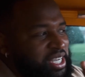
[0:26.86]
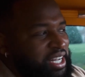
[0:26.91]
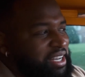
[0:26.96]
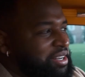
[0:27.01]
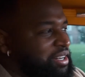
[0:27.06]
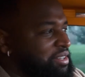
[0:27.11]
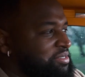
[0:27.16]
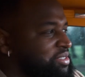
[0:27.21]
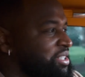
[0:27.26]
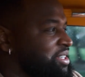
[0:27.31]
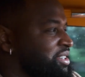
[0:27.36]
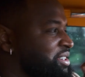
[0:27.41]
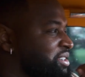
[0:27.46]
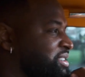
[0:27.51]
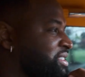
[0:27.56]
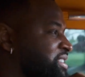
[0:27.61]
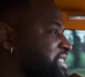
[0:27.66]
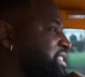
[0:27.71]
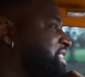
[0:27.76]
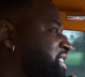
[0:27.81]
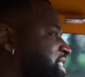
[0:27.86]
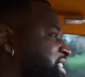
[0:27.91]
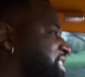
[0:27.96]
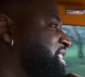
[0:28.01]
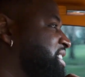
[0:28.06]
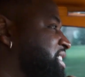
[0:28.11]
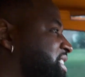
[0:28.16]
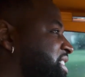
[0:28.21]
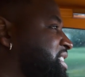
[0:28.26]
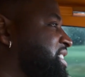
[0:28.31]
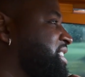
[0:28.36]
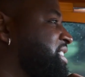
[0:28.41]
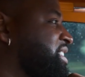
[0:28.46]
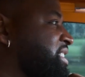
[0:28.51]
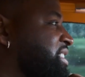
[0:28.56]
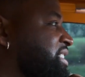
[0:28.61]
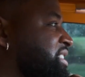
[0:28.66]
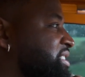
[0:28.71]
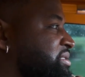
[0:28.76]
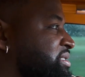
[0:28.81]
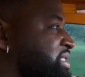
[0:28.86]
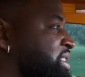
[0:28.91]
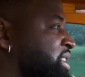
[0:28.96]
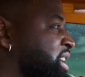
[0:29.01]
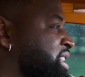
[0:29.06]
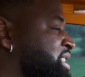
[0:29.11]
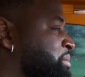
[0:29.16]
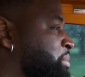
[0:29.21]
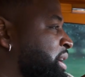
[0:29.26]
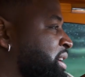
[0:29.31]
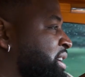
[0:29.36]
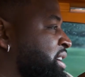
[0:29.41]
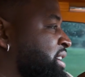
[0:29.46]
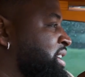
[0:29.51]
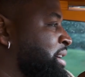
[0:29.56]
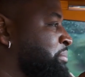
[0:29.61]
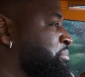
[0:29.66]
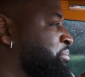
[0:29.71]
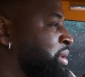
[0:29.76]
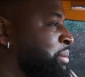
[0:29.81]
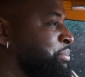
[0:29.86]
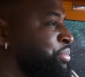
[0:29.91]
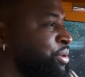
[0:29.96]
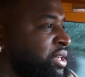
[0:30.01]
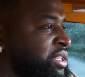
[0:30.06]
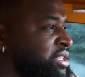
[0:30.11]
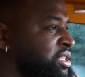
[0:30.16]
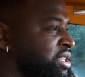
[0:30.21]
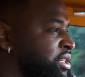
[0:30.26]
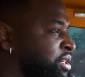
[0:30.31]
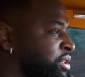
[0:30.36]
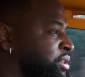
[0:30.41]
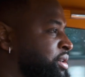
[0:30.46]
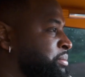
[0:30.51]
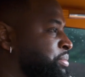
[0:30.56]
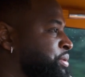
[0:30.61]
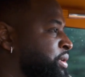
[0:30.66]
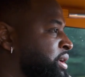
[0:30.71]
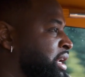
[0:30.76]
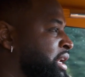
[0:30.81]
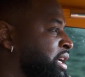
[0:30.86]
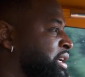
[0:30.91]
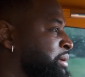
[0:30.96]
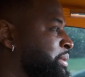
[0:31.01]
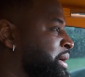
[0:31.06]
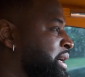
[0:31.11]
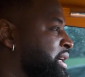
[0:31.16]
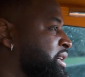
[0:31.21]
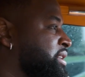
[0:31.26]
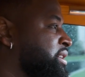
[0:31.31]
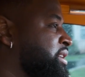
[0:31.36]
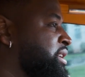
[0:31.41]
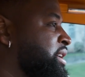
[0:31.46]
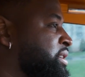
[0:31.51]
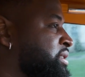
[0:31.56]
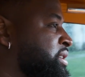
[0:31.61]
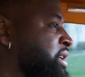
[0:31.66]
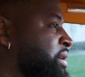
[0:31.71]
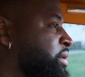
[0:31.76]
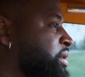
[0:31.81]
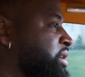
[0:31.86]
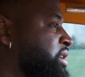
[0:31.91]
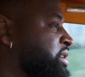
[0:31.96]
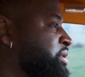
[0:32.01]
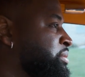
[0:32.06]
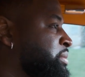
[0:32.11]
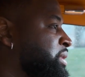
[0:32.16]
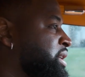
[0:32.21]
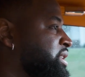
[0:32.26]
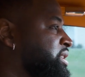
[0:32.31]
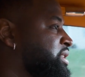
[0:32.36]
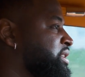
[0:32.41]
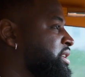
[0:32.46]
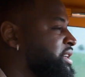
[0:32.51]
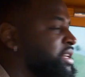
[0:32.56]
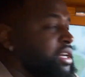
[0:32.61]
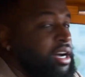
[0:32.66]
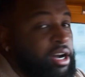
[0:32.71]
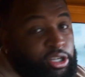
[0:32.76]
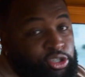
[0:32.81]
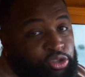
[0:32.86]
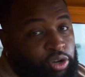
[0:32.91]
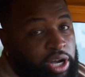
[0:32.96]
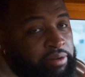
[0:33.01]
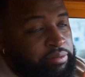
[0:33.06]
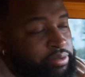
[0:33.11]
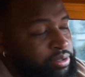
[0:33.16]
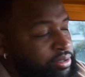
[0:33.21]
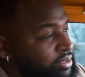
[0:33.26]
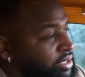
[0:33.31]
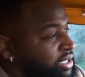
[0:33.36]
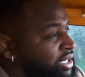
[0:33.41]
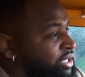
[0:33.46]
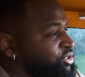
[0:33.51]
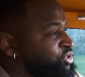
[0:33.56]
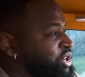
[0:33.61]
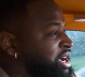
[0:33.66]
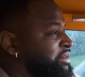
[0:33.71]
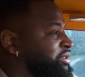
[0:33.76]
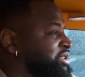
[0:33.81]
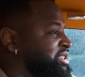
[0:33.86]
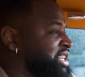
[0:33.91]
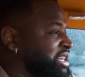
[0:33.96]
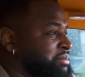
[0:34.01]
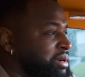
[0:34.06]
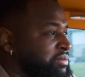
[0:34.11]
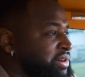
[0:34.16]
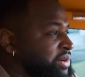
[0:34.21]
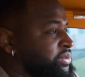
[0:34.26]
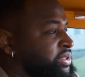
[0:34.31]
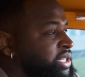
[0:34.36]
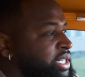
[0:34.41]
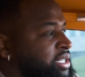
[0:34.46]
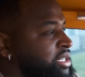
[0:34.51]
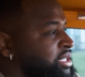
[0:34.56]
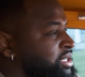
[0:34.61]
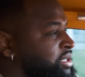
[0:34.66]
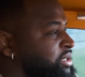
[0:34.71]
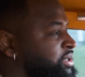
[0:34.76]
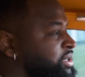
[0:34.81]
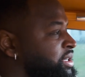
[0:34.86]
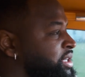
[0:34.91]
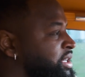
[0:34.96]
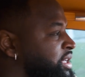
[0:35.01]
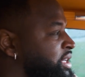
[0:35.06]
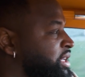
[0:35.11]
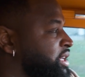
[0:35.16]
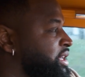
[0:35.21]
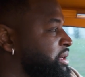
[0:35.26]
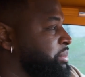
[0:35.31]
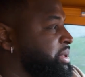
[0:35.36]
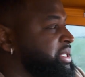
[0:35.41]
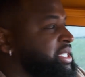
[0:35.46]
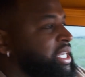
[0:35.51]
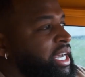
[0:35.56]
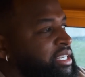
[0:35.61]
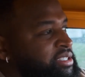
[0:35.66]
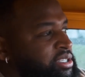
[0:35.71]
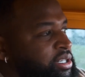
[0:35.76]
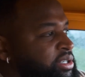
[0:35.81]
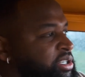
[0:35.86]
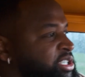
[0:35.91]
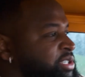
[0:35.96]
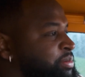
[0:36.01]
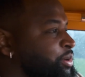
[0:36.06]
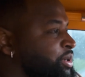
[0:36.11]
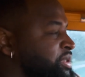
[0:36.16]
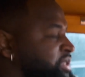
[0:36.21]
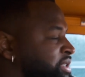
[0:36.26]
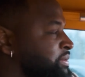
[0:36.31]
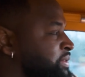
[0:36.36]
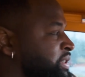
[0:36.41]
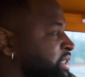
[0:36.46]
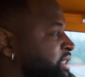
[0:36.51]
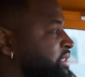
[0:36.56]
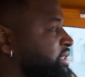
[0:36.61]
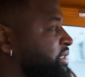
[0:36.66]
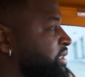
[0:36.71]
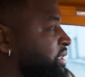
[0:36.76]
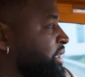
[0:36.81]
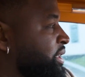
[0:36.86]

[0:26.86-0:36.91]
I love to do. That's about it. I'm pretty chill, I'm pretty laid back, don't really do much. I'll travel, travel is like my favorite thing to do, besides going to sports events,